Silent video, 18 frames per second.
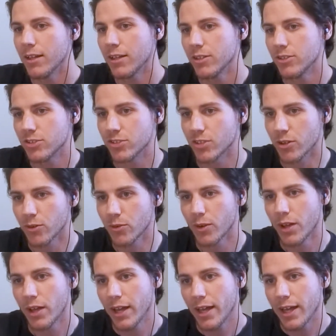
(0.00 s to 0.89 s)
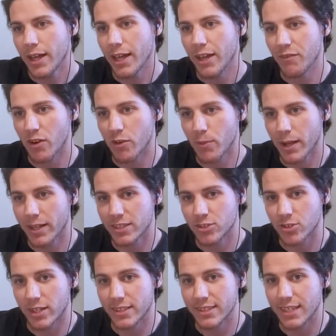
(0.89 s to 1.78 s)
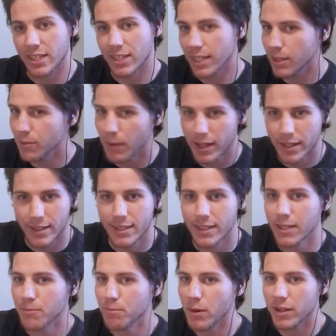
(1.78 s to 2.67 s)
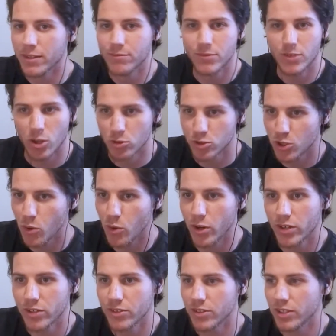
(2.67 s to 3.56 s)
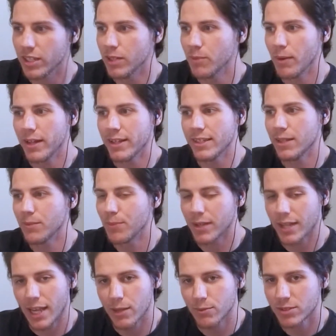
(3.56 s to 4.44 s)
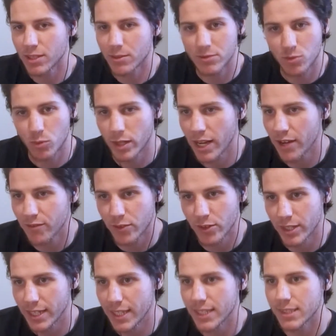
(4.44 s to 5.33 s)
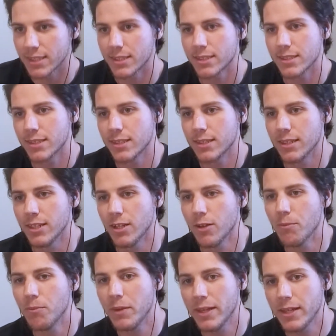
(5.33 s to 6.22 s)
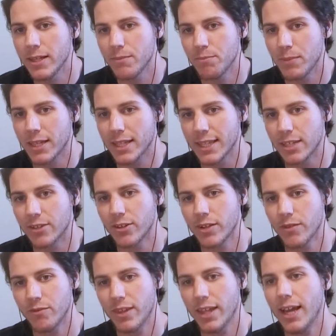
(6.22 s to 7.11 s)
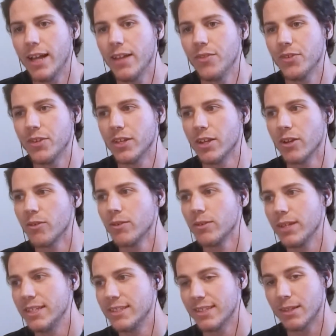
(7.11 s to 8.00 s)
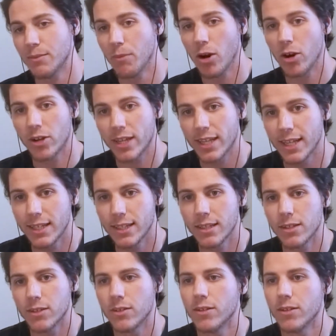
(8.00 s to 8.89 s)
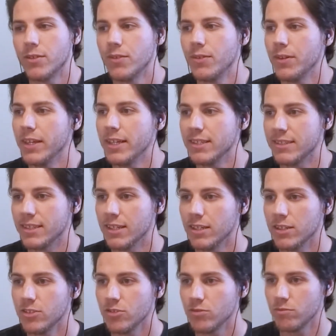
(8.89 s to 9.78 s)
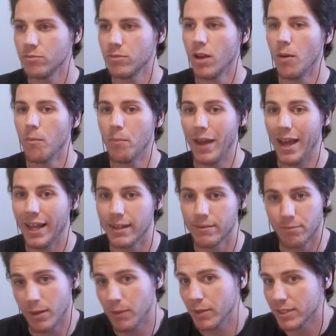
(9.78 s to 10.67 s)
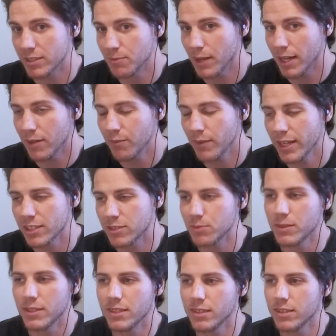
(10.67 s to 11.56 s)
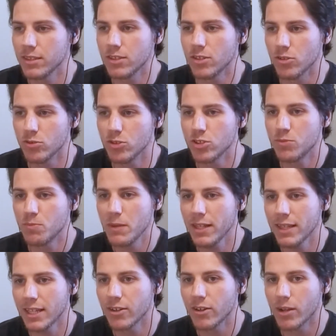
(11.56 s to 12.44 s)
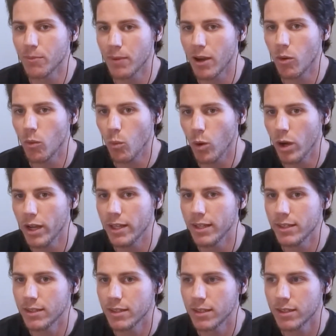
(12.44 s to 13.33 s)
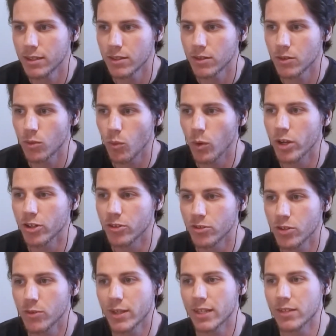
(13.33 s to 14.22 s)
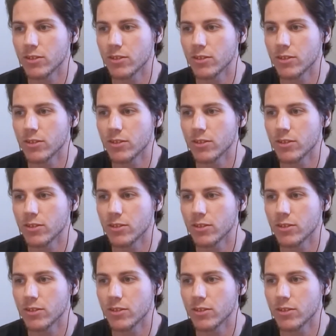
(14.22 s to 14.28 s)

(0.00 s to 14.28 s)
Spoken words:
So if everybody's trying to say you need to buy the dip on Dogecoin, you need to buy the dip on GameStop, whatever it is, be leery of that. Is it the market? Is it maybe it's a bad investment? Just be leery about what you're doing.